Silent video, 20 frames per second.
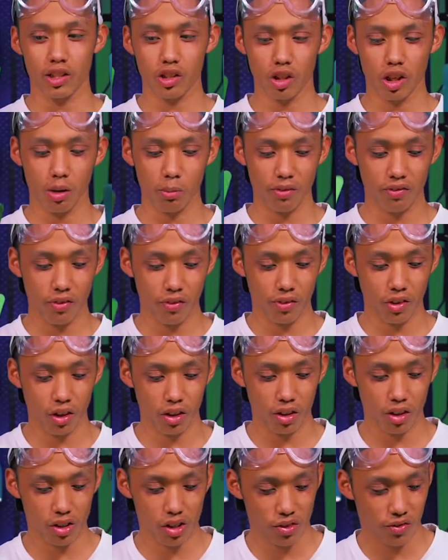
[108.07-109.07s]
job if you've
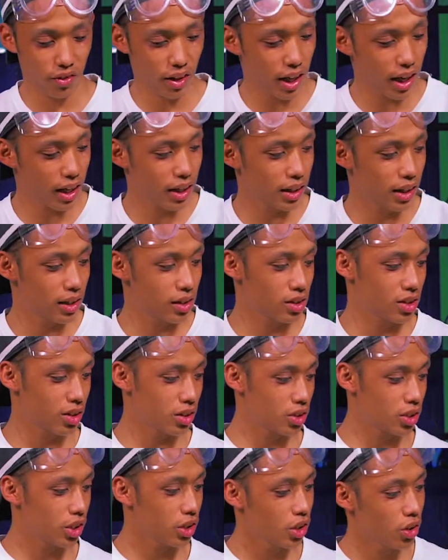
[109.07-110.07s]
gotten this far. Let's
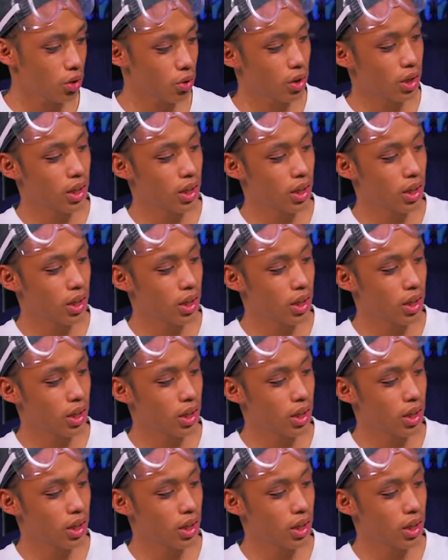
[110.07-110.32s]
continue.